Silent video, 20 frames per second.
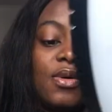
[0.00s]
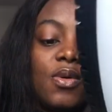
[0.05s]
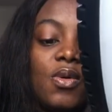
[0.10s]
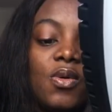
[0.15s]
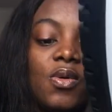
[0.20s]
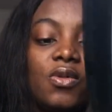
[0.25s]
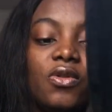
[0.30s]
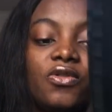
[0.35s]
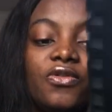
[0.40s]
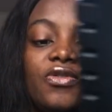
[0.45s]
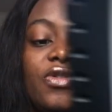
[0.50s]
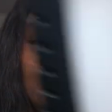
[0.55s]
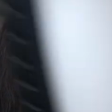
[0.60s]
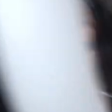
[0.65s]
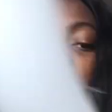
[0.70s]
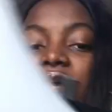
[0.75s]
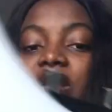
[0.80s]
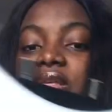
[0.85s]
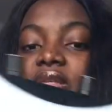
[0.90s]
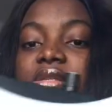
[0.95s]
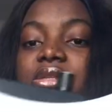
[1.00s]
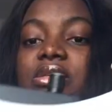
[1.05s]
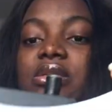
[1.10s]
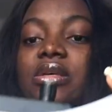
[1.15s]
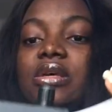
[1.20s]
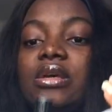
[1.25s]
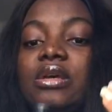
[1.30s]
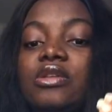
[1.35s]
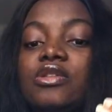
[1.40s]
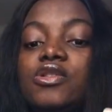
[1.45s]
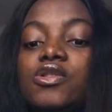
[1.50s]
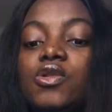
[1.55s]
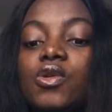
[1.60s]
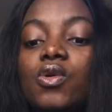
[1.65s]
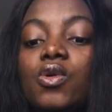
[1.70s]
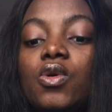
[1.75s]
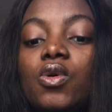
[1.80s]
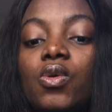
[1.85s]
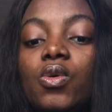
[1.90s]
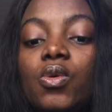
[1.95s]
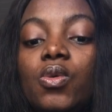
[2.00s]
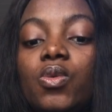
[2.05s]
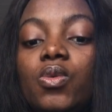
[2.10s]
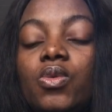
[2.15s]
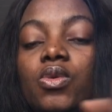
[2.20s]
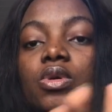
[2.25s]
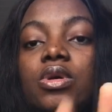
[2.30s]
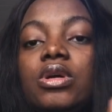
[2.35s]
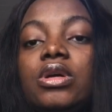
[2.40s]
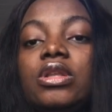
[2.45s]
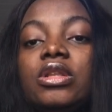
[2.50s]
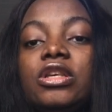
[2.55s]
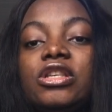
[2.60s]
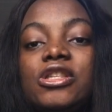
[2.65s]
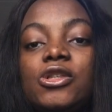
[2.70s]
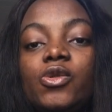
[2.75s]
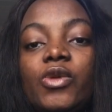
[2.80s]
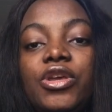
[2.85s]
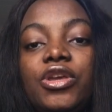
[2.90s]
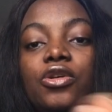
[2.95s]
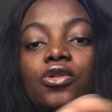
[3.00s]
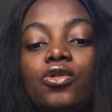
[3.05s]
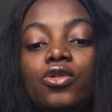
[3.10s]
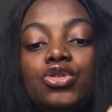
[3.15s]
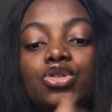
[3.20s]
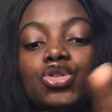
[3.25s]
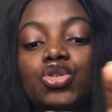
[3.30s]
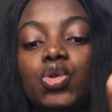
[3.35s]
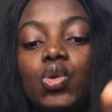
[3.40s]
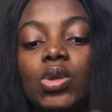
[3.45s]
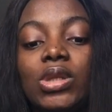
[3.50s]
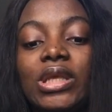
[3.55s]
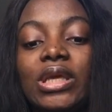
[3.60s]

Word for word: all of this. It's so cool. This is where you control